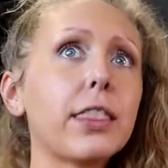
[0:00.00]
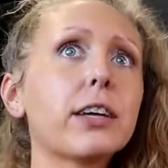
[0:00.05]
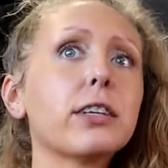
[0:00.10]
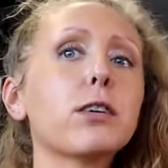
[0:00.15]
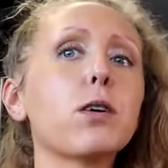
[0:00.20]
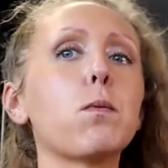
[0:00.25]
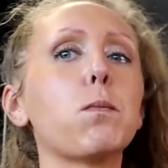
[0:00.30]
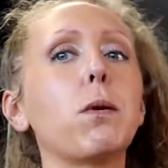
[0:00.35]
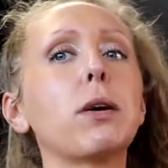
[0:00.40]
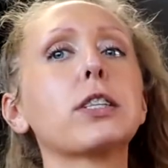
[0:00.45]

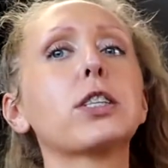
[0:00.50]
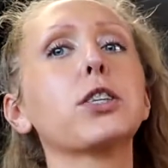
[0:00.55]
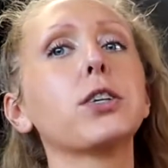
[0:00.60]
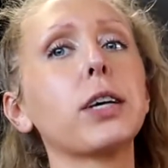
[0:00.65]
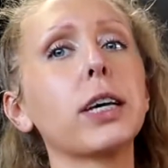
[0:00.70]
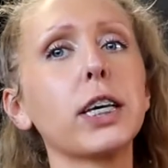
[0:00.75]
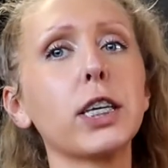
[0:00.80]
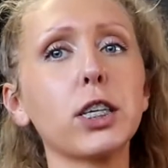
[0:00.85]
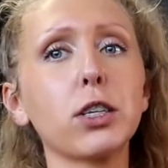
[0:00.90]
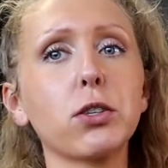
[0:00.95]
then once you
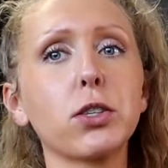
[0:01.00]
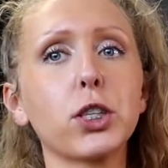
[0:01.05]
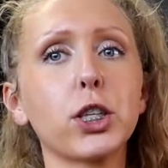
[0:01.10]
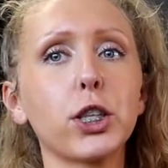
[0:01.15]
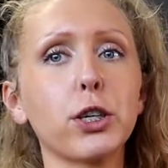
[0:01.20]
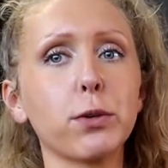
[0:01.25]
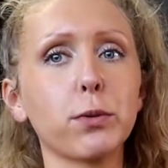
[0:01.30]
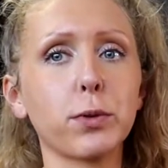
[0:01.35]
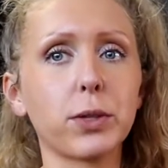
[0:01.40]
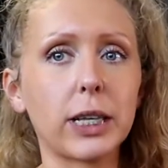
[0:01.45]
get used to
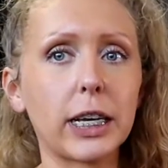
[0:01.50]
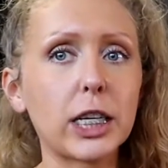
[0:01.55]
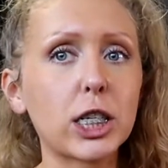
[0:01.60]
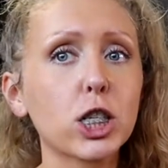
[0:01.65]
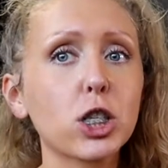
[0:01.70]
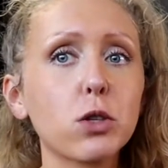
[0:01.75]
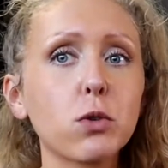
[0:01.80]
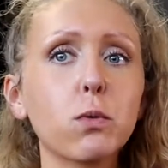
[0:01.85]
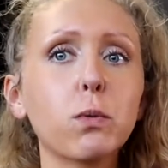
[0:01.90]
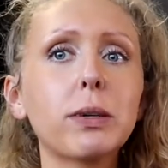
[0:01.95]
those like
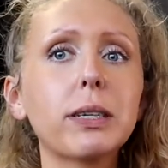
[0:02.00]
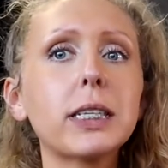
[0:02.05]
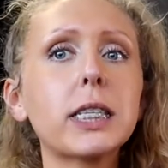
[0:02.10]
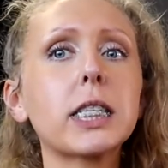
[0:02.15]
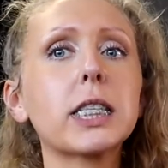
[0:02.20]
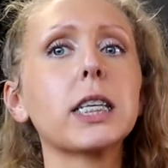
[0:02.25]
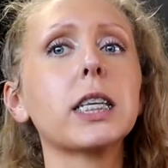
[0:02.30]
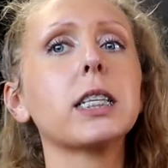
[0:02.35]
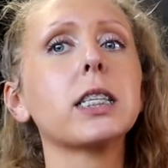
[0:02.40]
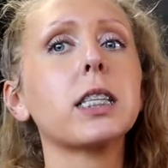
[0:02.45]

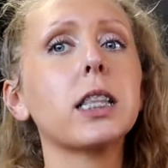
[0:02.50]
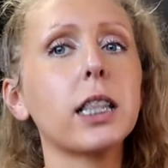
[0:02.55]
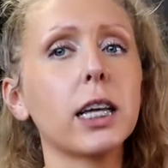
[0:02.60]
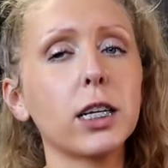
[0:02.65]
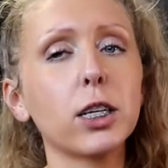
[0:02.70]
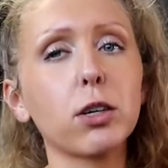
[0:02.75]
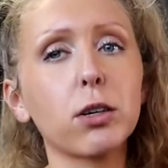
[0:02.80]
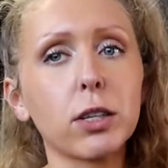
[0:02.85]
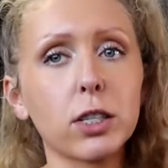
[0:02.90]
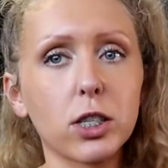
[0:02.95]
squeezes,
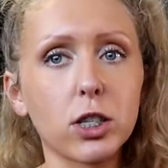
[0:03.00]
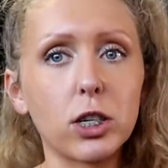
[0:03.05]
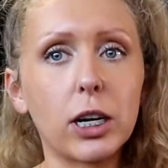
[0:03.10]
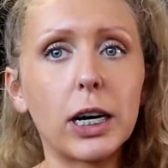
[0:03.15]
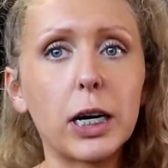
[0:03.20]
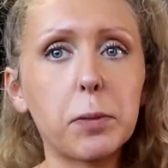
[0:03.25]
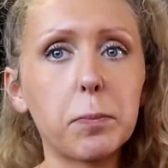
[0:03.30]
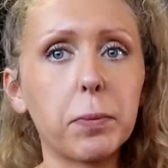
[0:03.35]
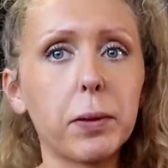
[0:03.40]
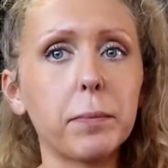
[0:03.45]
then you can
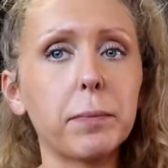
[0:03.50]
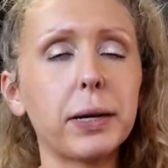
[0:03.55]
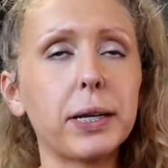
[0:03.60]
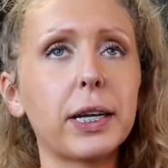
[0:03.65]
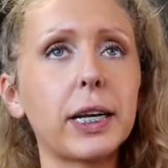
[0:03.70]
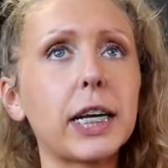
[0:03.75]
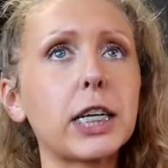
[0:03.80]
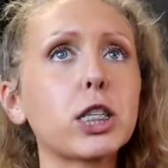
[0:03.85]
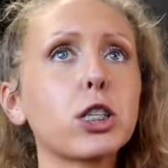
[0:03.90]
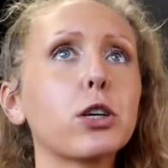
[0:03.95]
start implementing it.